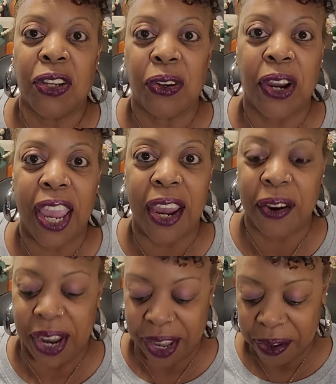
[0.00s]
in her
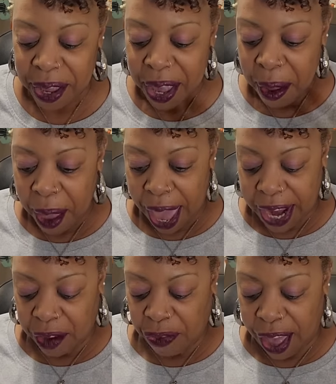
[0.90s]
area.
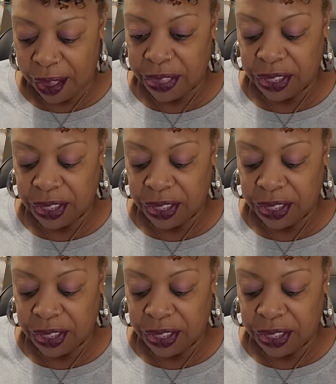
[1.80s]
And I found